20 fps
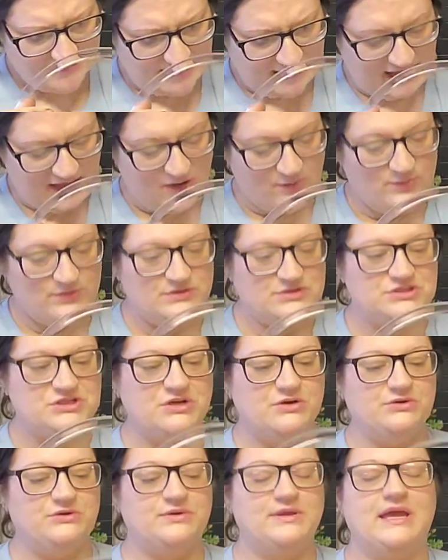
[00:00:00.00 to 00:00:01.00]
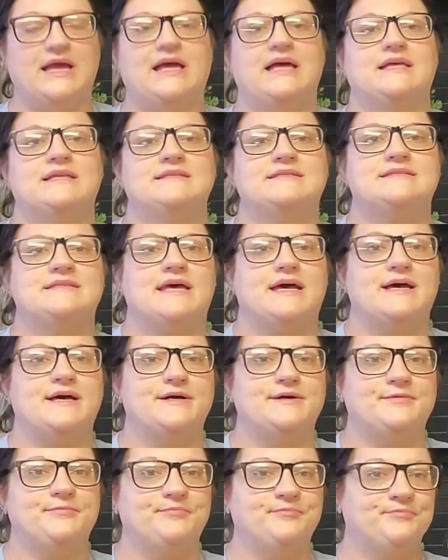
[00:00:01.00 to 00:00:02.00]
I will show you guys
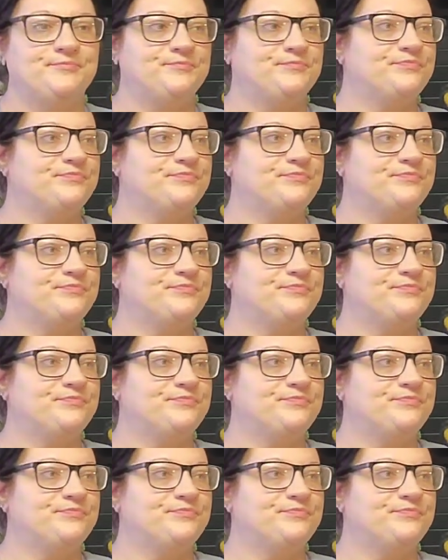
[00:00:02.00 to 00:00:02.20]
some